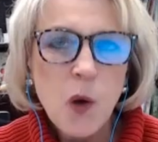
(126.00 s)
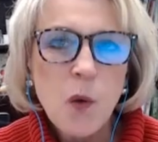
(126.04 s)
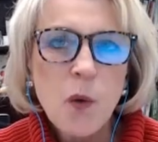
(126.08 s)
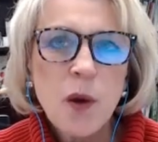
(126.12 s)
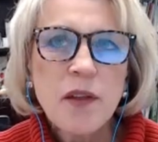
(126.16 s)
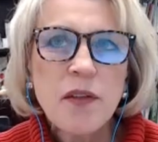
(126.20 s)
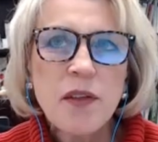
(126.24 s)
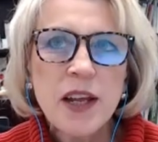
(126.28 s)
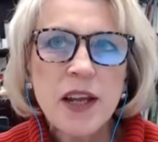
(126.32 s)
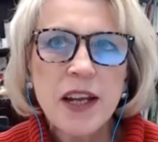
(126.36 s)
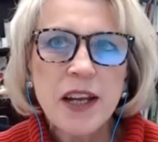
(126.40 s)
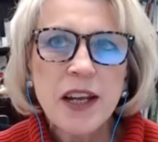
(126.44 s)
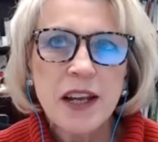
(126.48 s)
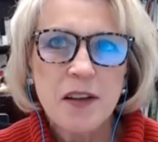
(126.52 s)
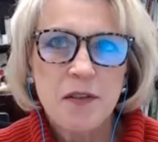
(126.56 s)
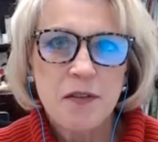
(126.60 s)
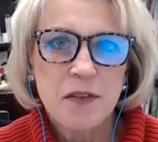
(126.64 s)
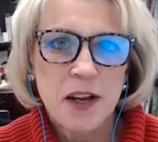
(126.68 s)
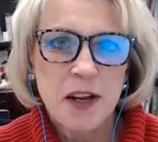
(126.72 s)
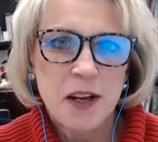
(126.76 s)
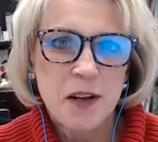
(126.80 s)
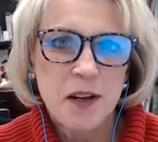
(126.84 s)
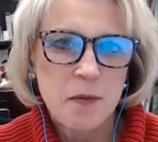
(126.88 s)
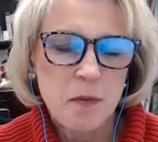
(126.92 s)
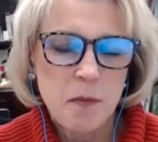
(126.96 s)
I think if
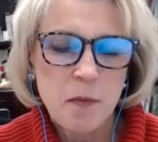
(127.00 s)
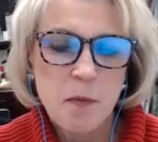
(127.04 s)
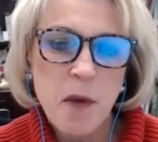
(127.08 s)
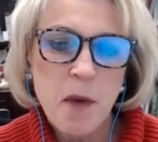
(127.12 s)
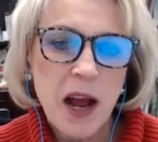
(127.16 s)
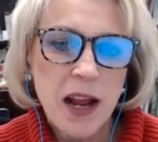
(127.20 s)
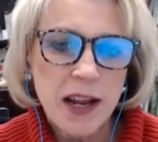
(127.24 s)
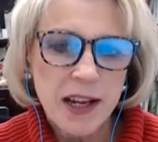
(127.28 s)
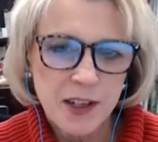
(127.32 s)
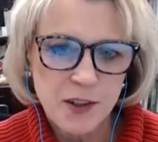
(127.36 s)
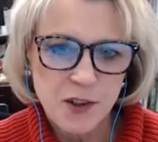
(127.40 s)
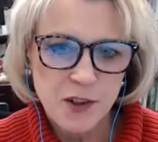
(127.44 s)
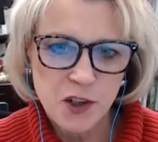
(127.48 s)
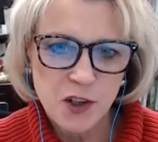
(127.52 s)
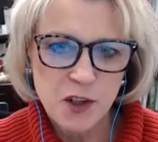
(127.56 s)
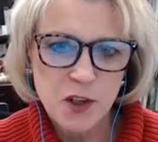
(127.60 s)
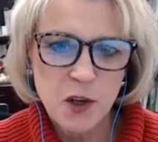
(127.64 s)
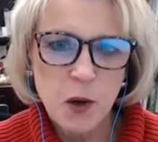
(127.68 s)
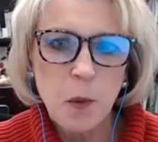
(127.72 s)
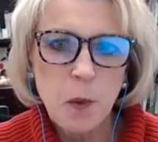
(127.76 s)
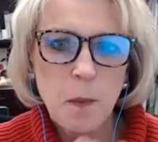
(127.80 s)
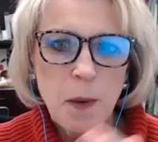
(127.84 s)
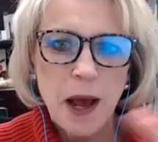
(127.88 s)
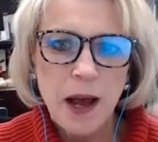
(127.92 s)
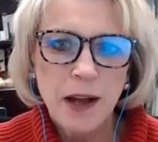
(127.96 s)
I might just
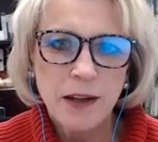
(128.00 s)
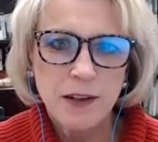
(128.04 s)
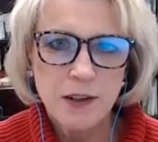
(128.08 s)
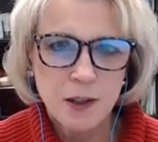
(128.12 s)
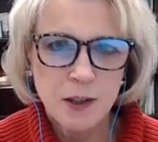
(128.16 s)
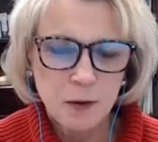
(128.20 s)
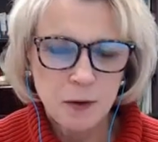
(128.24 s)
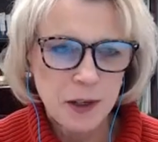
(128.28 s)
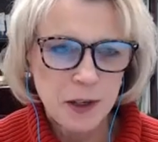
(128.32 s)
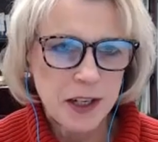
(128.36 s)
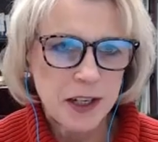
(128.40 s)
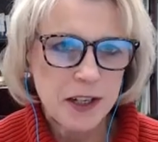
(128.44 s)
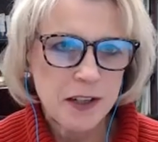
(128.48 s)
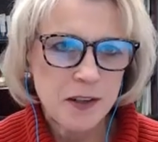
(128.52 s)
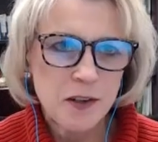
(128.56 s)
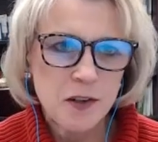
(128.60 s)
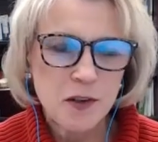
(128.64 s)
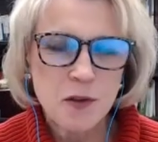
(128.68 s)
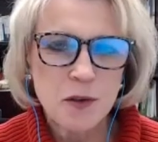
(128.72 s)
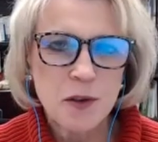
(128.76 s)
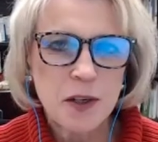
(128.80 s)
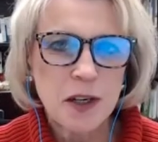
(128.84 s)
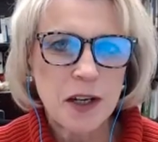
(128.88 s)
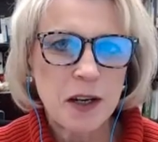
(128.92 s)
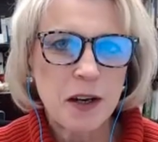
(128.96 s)
go back to a
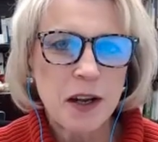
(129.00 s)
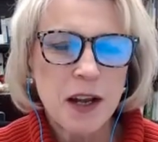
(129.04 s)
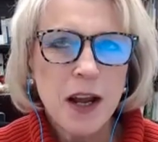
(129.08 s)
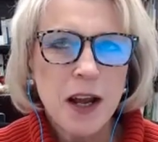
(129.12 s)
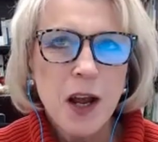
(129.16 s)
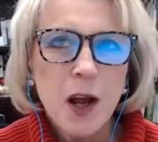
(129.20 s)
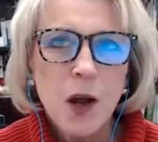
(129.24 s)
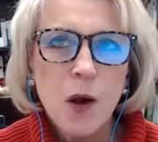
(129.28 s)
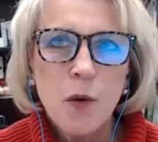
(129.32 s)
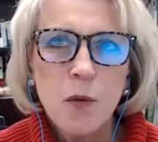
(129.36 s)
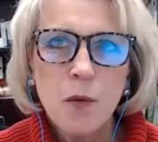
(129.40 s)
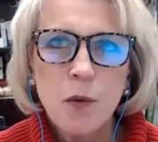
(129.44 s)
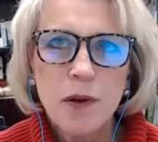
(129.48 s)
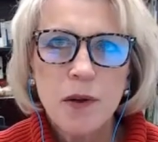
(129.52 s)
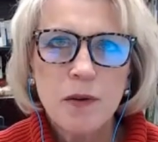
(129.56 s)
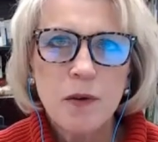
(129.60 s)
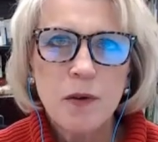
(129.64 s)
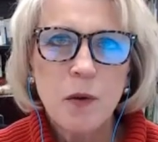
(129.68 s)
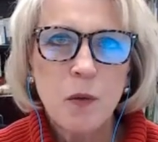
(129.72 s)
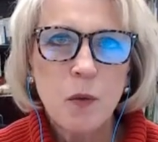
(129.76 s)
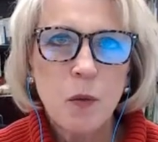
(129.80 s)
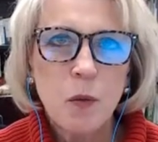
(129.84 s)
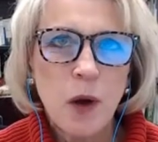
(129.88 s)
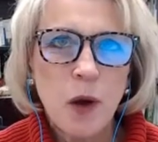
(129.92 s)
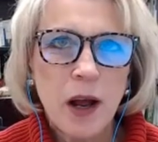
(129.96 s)
history,
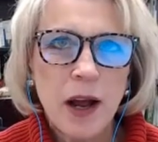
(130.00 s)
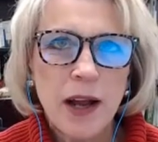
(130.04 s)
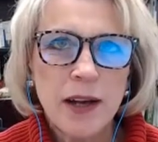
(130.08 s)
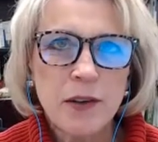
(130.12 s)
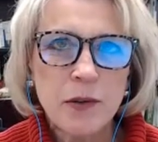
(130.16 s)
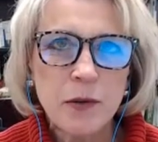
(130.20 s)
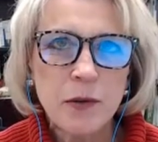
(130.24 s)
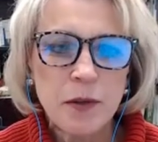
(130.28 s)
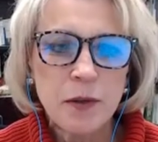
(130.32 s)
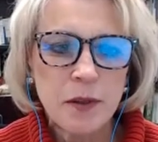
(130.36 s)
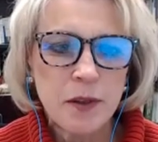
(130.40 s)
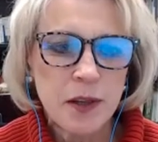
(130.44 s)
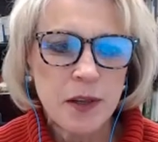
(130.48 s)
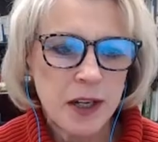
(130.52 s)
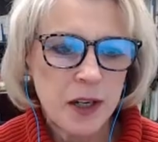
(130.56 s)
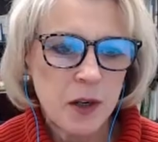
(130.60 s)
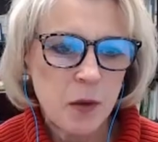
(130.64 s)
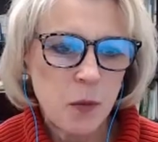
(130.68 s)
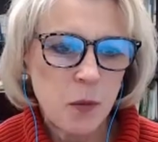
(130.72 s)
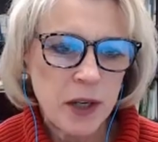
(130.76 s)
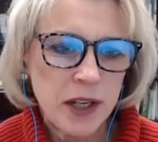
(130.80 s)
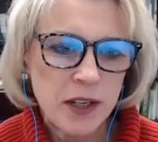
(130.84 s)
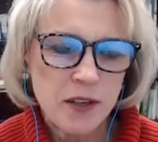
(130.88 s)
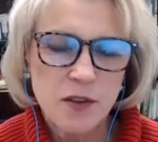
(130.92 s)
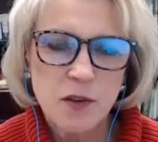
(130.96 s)
I don't think
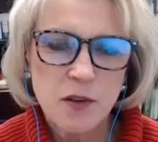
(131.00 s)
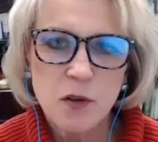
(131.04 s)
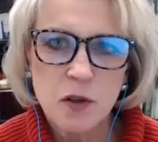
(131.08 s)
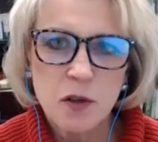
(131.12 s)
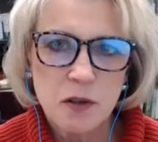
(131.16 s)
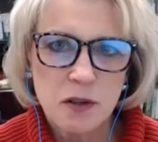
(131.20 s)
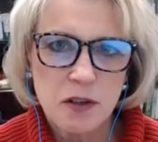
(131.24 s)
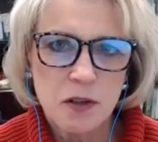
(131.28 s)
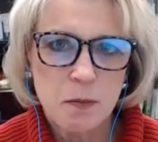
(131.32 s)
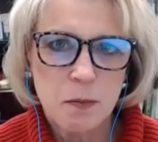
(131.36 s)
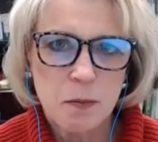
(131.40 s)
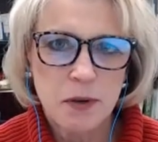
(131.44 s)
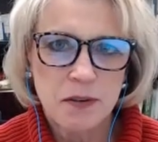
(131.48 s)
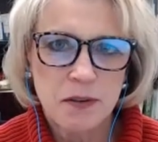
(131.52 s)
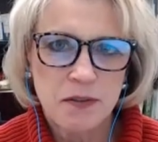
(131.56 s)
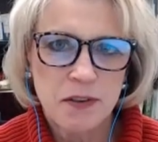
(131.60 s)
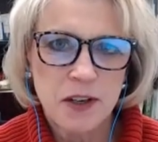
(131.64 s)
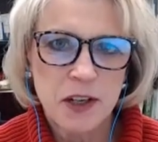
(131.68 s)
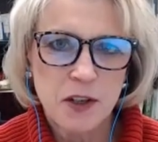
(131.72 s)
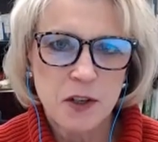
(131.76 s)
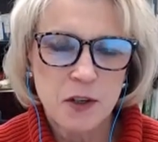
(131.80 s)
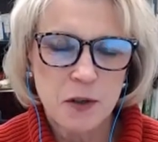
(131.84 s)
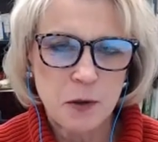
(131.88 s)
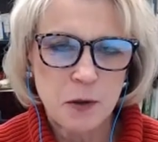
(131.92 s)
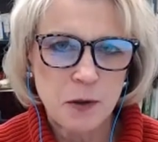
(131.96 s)
we as nutrition
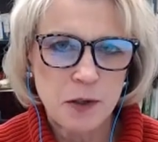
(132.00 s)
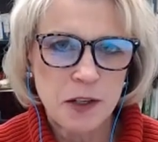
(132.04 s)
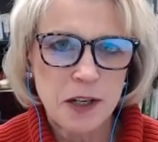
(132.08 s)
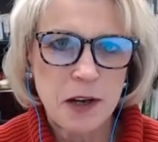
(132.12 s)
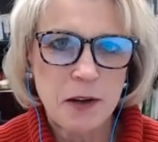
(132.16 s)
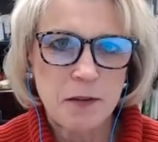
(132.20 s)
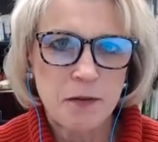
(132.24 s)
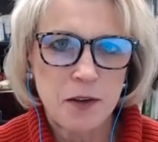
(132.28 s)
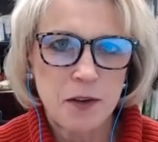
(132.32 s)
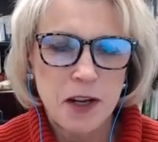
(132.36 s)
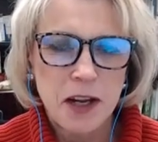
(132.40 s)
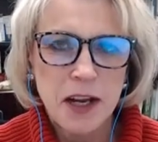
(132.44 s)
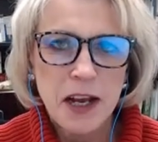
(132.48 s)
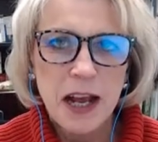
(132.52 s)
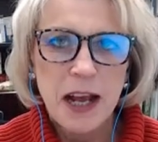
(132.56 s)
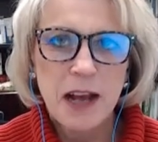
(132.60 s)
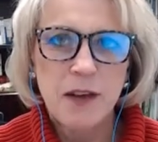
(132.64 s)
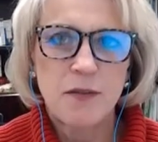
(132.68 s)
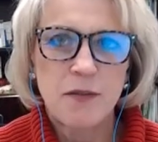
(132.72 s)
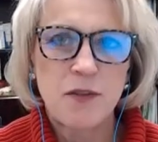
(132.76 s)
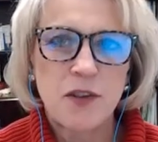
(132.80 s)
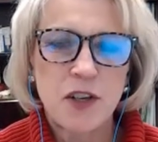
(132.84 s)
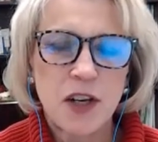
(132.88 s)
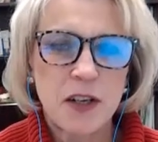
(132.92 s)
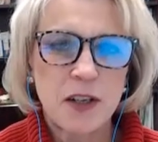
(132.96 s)
professionals have
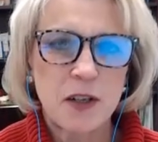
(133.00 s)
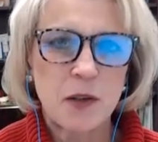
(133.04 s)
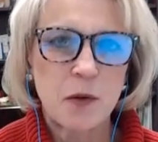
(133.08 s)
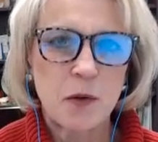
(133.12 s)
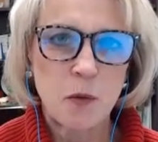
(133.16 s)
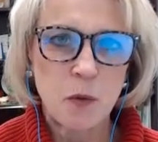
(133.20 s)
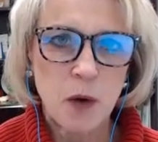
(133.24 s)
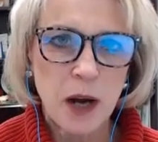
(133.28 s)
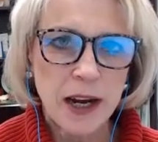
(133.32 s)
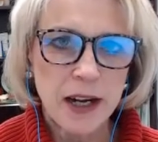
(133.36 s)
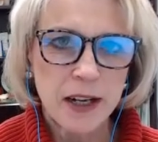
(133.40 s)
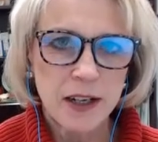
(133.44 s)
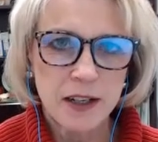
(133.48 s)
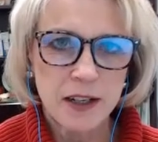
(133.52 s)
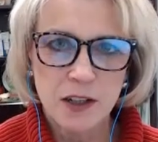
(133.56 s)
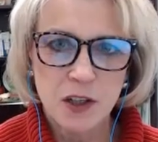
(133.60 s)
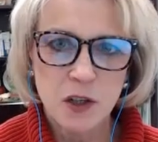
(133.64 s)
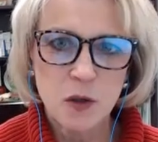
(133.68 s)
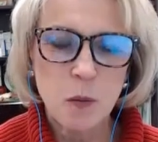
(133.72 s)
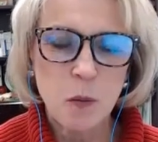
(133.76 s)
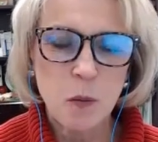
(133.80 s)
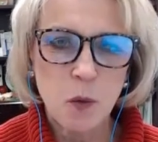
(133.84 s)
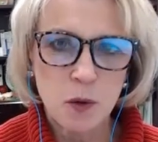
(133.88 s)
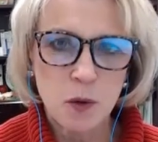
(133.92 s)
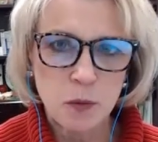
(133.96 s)
done it right until
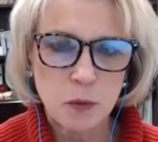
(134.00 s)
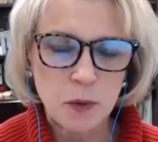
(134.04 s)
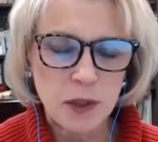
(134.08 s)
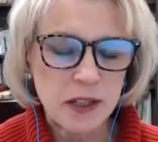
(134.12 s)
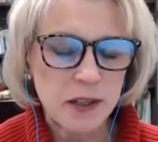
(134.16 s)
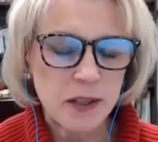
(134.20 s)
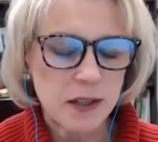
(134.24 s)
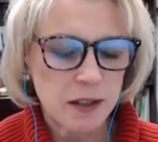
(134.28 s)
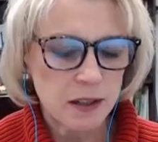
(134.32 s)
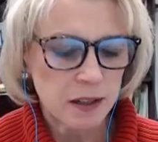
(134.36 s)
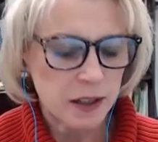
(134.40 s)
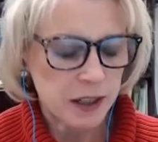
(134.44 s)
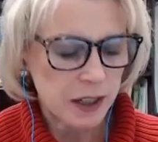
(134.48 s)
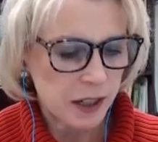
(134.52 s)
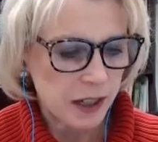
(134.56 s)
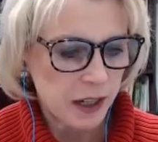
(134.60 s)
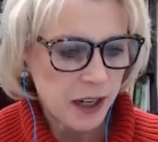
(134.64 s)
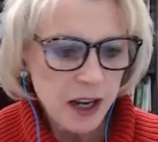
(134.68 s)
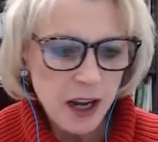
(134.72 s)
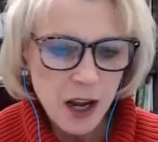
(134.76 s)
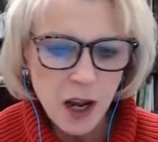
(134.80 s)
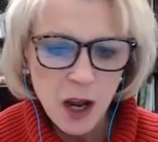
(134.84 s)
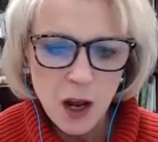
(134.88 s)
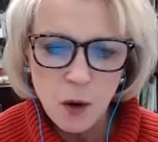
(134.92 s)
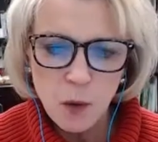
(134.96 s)
more recently.
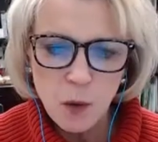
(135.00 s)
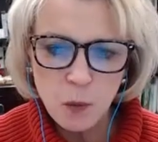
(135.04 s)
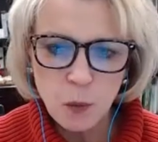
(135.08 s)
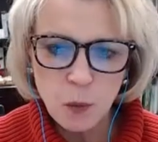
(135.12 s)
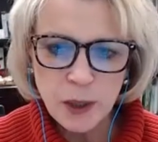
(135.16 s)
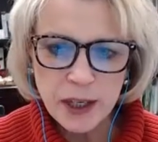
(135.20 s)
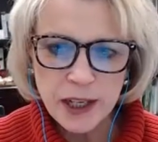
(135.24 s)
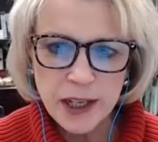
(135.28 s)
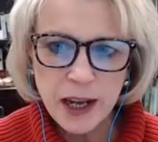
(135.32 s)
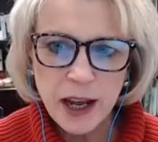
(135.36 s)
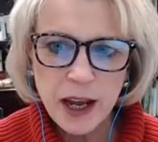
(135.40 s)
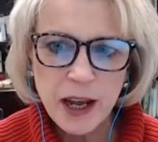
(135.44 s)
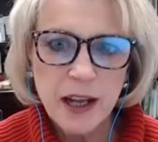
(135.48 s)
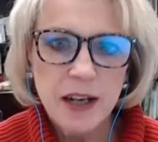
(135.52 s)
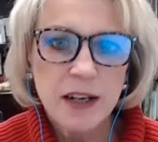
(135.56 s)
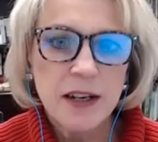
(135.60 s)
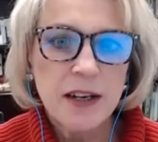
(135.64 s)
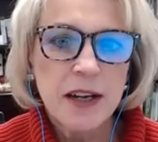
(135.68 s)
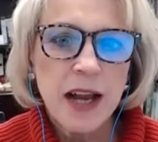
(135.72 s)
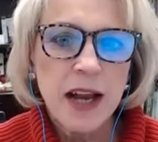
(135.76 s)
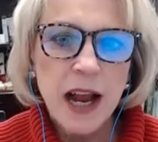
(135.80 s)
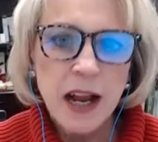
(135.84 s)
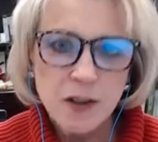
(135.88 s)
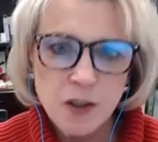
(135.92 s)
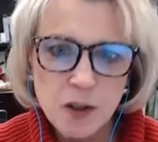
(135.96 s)
We had
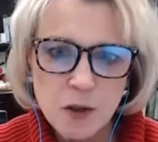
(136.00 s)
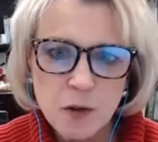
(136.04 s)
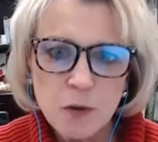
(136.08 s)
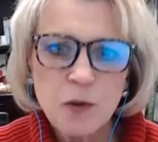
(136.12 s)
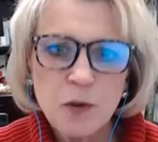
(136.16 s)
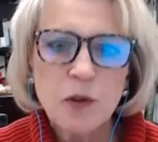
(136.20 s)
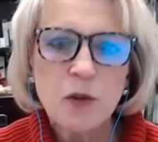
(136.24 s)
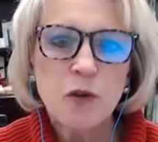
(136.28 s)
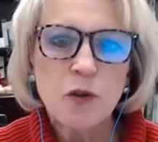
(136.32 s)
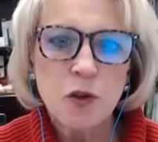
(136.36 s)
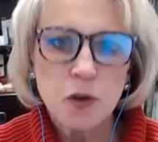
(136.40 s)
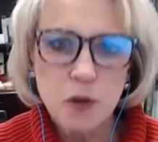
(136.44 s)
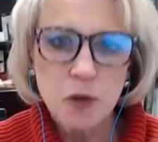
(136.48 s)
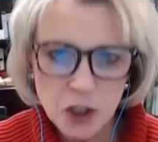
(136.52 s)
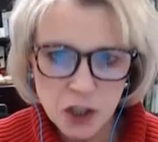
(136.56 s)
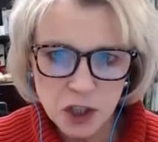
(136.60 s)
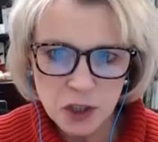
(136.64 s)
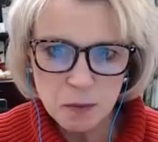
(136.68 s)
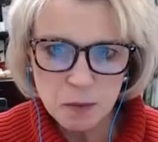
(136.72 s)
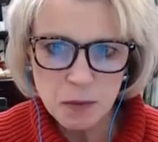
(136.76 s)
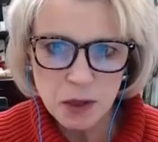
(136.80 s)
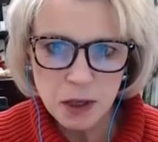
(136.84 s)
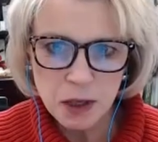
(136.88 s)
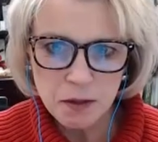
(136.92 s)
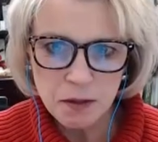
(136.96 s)
National Nutrition
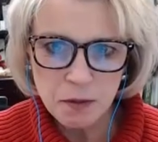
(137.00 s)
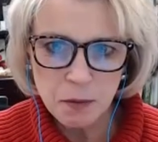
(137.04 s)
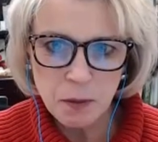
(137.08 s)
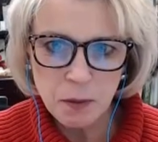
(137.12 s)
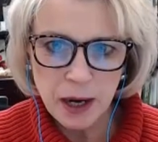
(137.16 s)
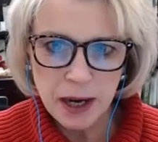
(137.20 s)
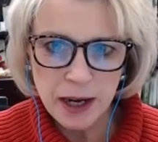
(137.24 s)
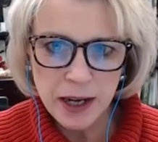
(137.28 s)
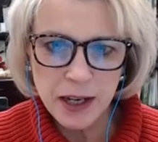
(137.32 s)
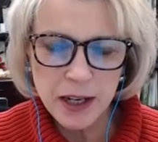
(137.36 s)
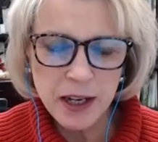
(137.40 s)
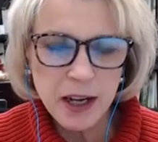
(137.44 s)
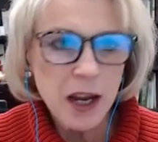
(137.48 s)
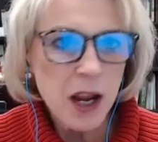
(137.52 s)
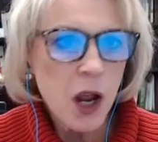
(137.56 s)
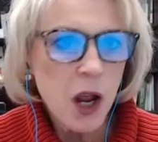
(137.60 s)
Month, right?